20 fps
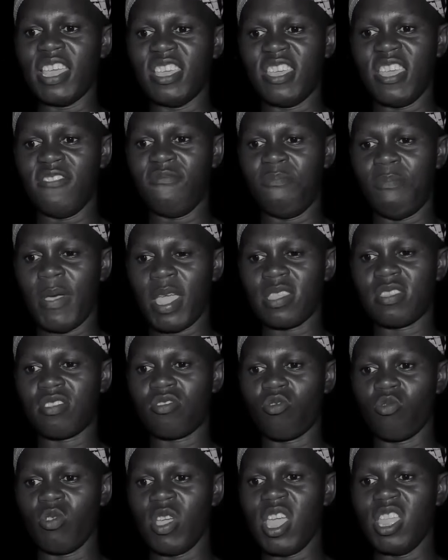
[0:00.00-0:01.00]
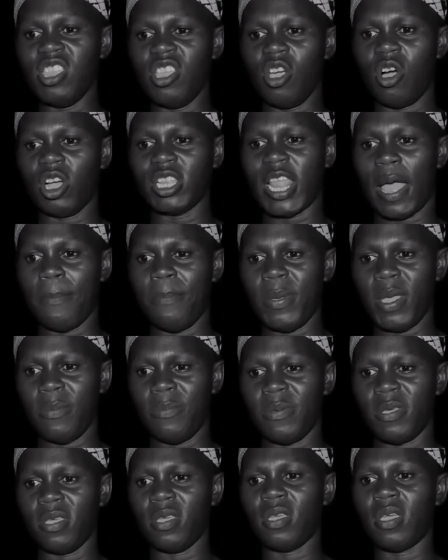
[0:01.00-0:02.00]
I give birth to any other
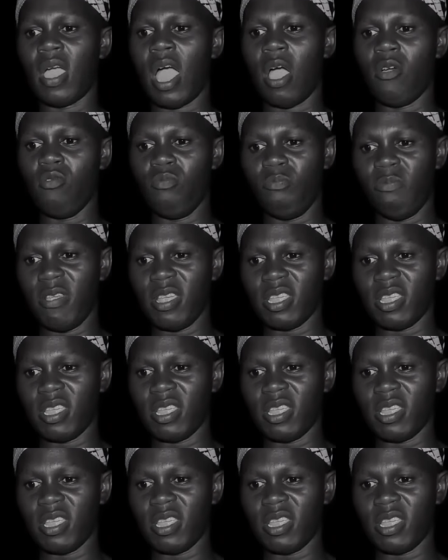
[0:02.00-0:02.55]
baby, I will